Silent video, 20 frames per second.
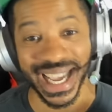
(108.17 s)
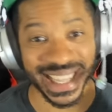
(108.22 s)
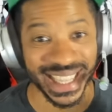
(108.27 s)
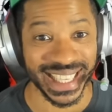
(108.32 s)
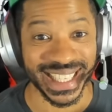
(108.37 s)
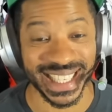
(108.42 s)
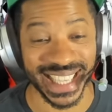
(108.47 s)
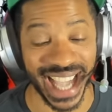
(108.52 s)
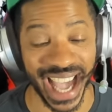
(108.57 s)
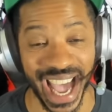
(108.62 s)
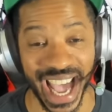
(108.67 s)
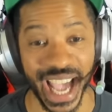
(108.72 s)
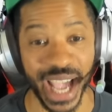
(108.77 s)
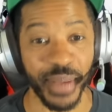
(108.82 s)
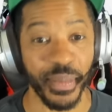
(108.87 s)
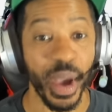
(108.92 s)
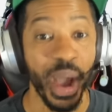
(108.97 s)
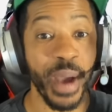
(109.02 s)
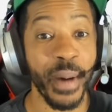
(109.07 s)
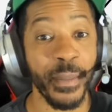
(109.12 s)
this
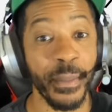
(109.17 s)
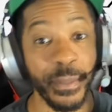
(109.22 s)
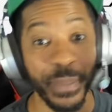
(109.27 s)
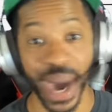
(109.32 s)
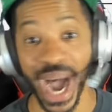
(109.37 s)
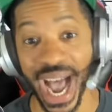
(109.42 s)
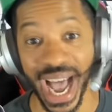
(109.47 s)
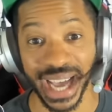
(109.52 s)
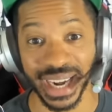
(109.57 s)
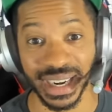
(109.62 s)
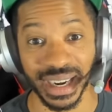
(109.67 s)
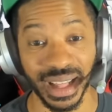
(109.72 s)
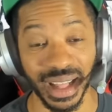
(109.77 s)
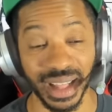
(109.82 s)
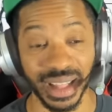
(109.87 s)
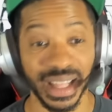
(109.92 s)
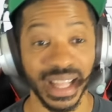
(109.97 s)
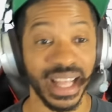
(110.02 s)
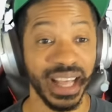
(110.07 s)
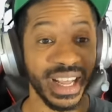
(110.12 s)
game, but
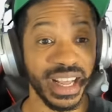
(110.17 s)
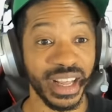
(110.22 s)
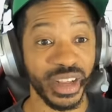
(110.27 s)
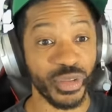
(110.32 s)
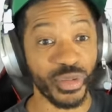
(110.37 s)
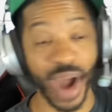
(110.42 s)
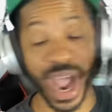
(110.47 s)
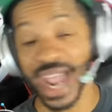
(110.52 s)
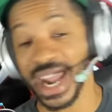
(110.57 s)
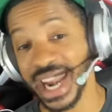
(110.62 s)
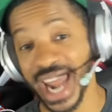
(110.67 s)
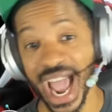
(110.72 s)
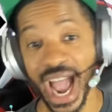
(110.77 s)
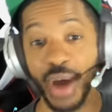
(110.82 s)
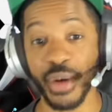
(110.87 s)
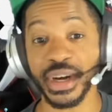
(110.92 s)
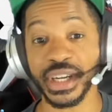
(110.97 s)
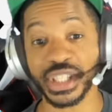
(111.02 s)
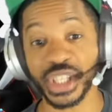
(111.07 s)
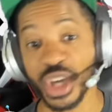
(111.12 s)
right
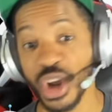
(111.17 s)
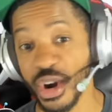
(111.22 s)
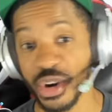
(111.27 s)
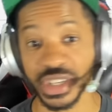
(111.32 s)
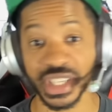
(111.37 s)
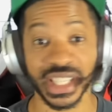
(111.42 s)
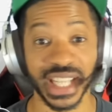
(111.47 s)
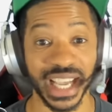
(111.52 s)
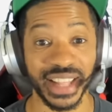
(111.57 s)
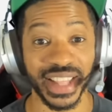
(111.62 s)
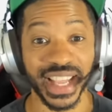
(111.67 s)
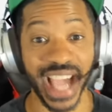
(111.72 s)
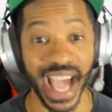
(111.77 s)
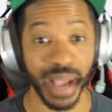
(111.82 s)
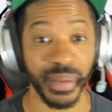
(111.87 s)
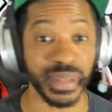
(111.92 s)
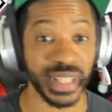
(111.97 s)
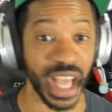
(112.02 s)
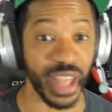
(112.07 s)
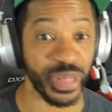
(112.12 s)
now in its current state, the
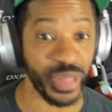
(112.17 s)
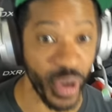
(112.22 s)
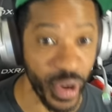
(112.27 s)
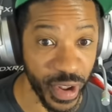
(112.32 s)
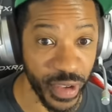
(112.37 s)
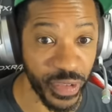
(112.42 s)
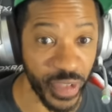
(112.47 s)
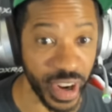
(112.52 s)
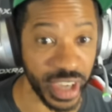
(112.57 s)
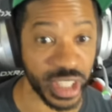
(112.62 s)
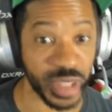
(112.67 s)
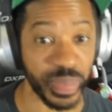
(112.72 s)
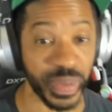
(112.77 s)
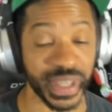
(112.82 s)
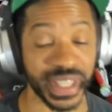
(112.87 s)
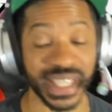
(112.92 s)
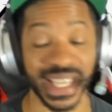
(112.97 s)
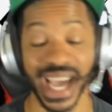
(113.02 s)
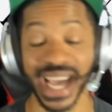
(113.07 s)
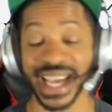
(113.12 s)
game is at thirty frames per
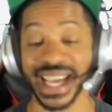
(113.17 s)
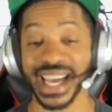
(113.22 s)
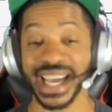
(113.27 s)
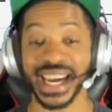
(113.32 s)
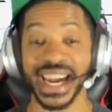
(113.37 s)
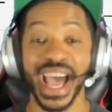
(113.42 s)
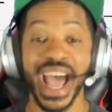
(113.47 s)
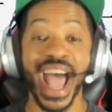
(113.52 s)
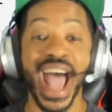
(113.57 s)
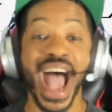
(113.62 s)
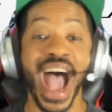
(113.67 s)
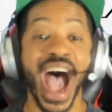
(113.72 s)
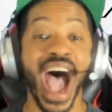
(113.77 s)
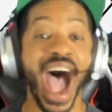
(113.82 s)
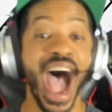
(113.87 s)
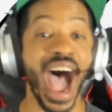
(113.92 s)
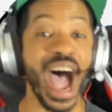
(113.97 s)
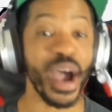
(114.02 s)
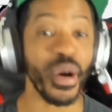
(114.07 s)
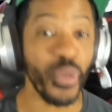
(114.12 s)
second.
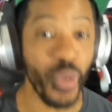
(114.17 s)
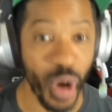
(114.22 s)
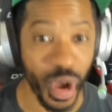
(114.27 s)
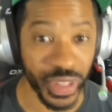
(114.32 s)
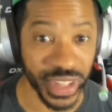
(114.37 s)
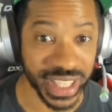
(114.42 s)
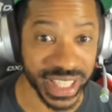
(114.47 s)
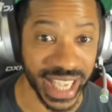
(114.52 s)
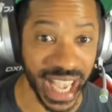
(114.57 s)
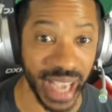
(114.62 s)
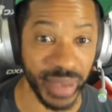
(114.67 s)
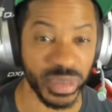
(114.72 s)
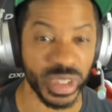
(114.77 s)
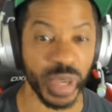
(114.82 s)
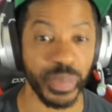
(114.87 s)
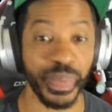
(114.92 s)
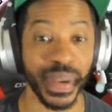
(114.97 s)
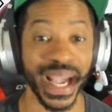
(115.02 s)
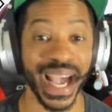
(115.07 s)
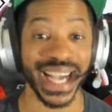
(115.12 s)
I want this game
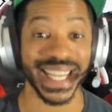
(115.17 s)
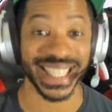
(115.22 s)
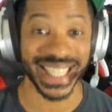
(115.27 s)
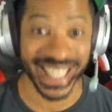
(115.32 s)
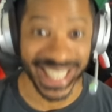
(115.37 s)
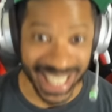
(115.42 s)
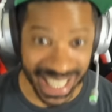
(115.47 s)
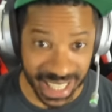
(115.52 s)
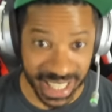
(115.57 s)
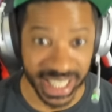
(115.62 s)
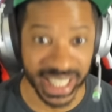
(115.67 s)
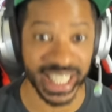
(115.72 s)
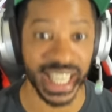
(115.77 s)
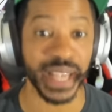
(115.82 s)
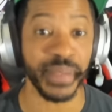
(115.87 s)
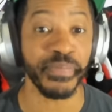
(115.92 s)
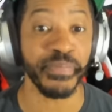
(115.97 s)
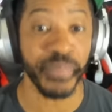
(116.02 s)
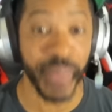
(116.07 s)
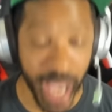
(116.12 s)
to be at
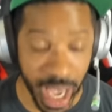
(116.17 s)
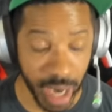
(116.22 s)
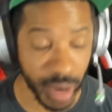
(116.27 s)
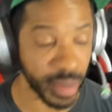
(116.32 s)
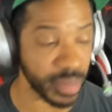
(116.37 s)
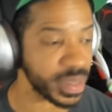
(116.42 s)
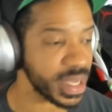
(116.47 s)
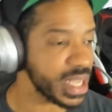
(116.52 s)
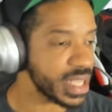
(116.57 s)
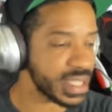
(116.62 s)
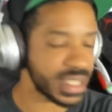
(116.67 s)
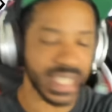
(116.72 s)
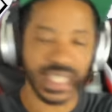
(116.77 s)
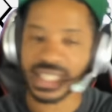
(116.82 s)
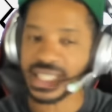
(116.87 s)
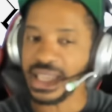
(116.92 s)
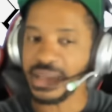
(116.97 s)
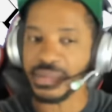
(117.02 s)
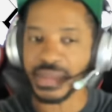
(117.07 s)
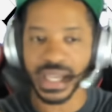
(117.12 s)
sixty minimum.
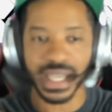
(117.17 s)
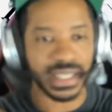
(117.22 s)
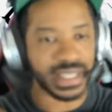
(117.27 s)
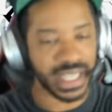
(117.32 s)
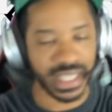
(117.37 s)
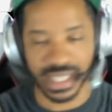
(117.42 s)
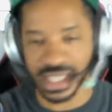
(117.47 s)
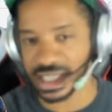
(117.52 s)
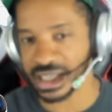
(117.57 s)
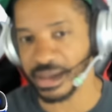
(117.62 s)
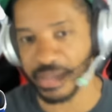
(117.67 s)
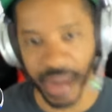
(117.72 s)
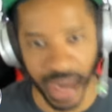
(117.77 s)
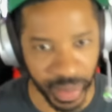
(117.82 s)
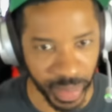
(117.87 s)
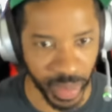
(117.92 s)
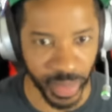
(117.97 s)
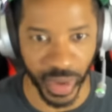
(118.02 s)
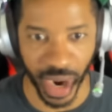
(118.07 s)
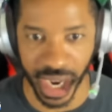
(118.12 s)
sixty, sixty is the
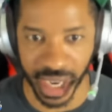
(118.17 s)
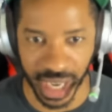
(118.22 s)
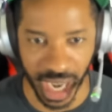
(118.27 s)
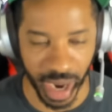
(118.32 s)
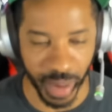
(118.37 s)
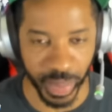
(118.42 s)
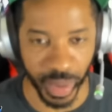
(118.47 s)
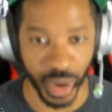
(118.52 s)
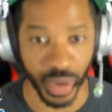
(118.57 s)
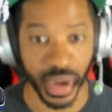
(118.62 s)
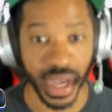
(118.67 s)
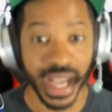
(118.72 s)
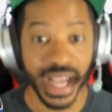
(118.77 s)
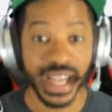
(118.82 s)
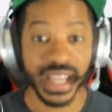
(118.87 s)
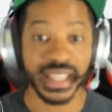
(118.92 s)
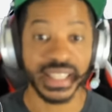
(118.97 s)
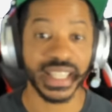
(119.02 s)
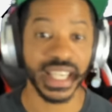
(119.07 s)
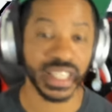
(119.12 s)
minimum right now, bro.
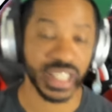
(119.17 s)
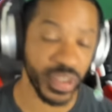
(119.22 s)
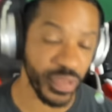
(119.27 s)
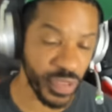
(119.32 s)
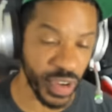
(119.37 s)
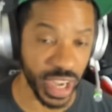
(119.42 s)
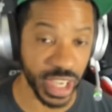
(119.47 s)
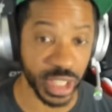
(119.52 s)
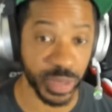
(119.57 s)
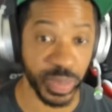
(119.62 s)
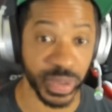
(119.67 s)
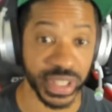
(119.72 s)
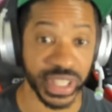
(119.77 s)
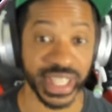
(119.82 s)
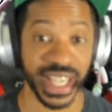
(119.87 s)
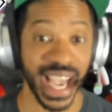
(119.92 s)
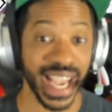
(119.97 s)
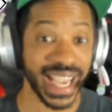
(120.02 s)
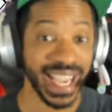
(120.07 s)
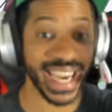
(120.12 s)
sixty frames per
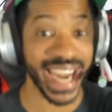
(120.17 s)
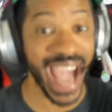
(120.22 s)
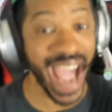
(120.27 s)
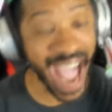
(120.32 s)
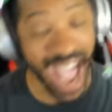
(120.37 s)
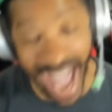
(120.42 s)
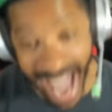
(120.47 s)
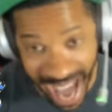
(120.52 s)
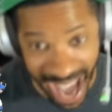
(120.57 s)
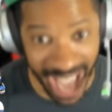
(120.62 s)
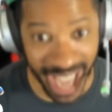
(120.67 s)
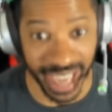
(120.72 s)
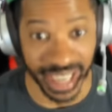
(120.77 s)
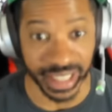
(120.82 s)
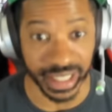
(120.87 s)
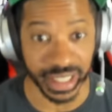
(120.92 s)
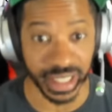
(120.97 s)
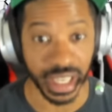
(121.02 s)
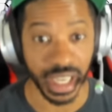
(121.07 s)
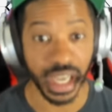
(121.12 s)
second,
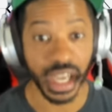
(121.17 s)
and